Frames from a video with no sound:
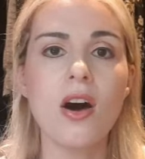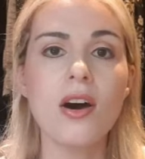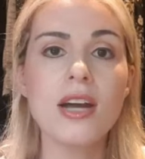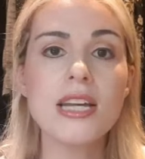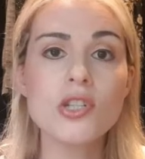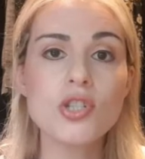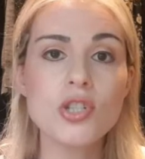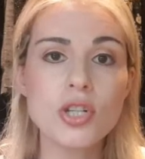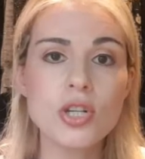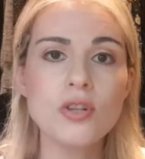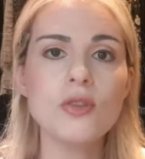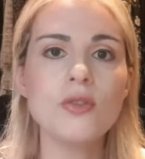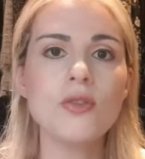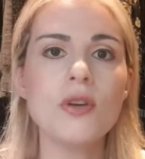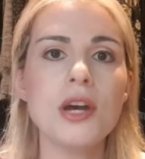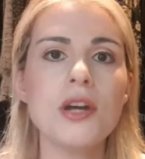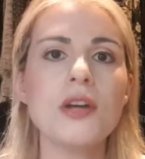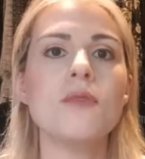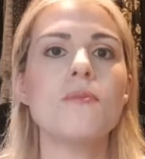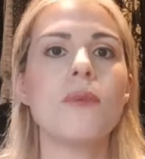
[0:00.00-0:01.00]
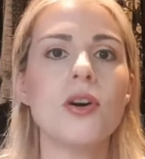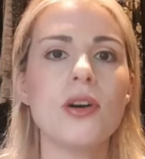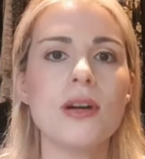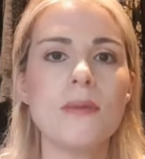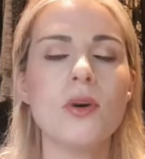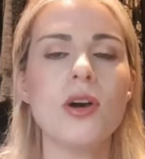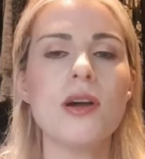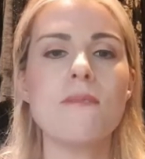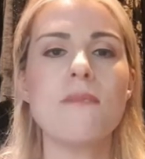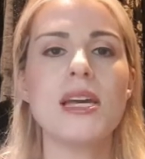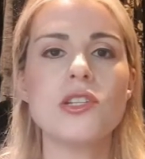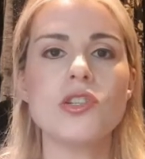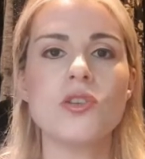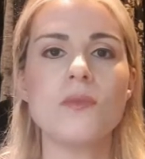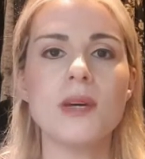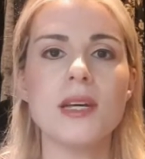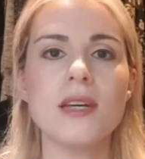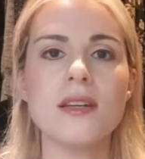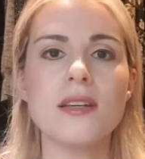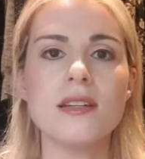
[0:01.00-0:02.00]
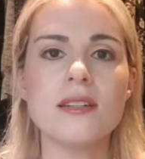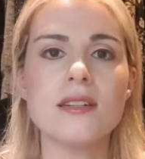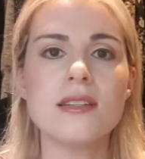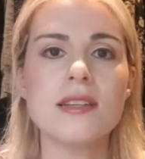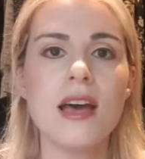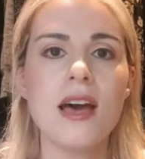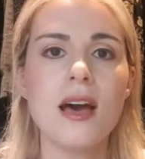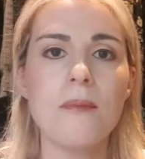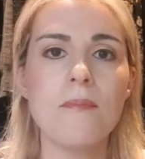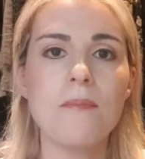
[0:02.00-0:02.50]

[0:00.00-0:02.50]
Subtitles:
I do go by my measurements,